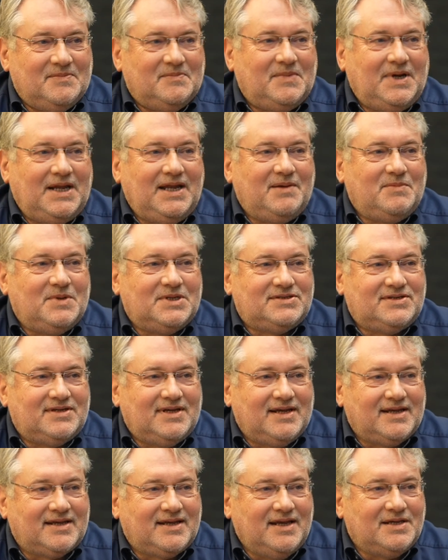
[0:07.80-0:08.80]
My name is
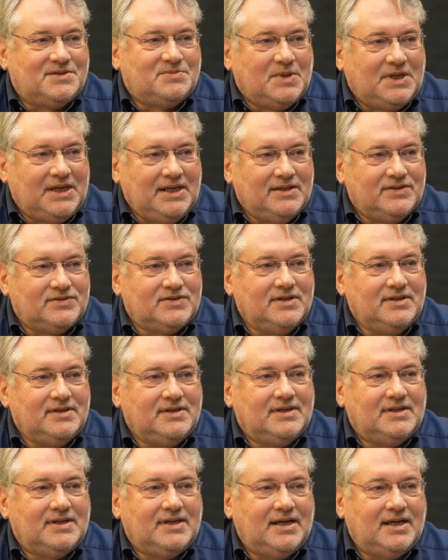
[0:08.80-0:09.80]
Cees Michielsen,
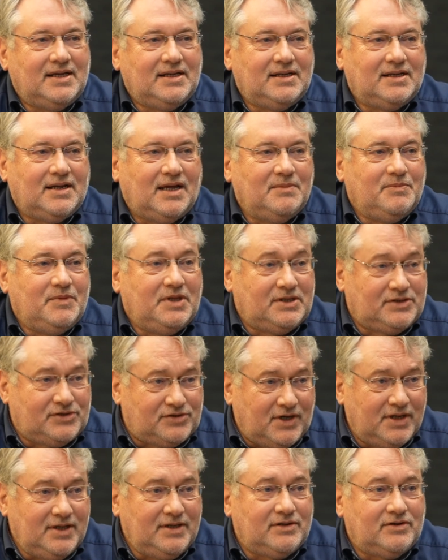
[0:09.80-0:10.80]
and I'm the
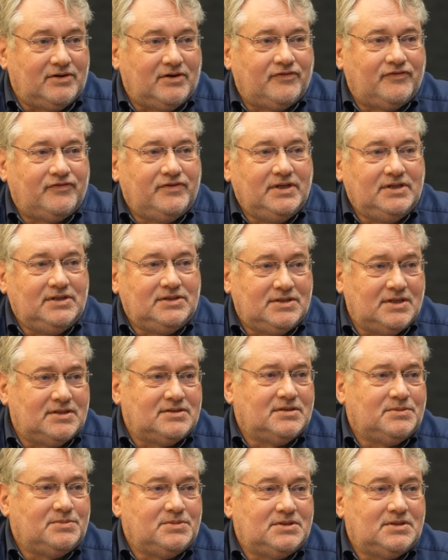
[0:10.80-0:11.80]
trainer of the
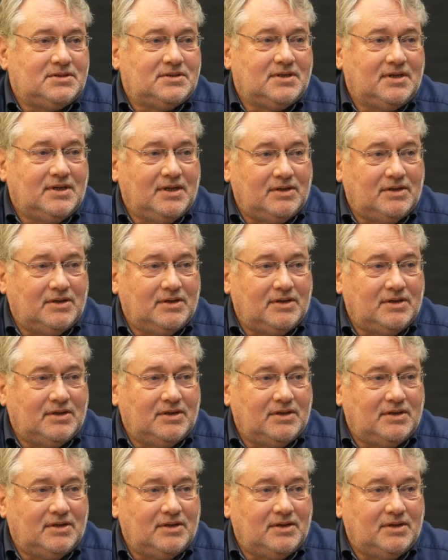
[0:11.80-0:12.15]
Systems